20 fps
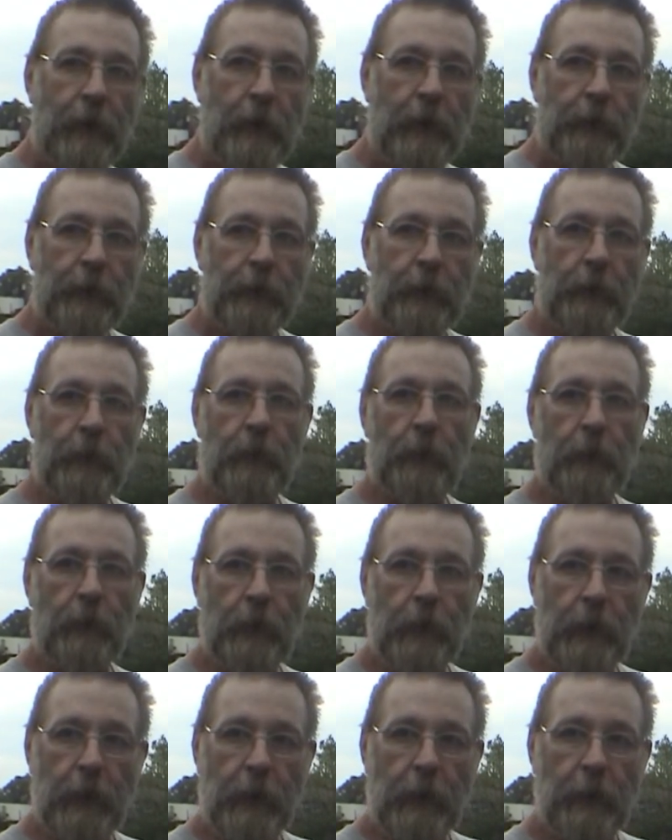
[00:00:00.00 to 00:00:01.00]
through the
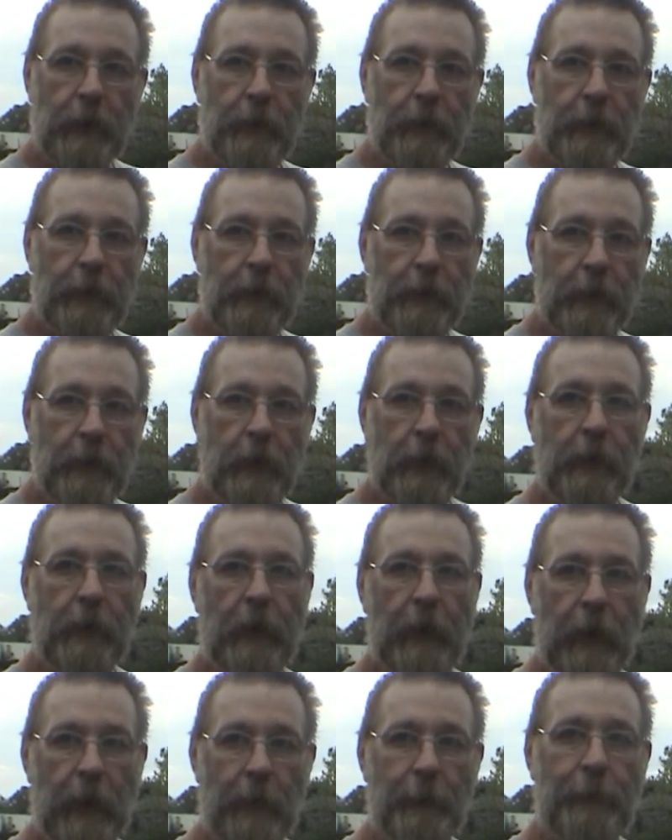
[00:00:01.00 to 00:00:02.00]
woods and you're
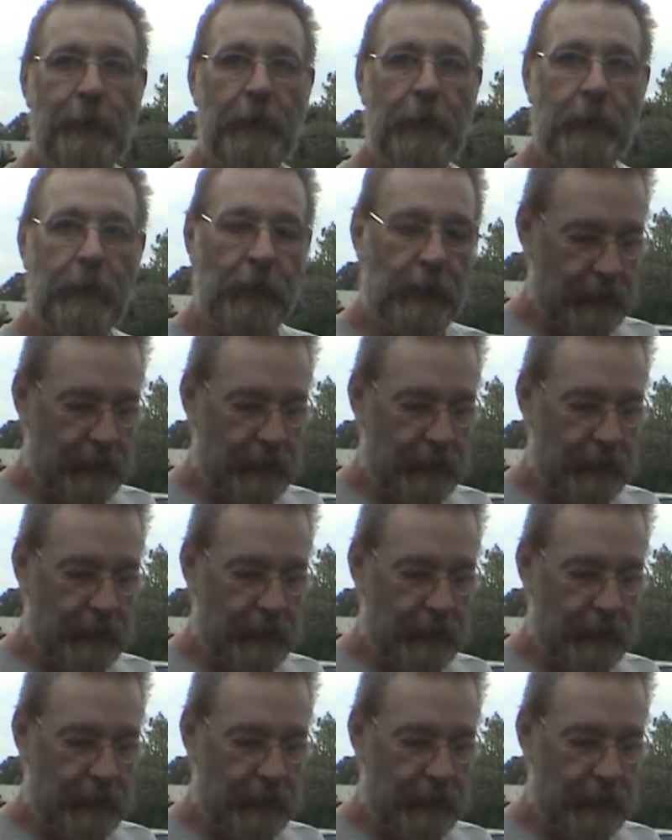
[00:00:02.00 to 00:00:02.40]
camping,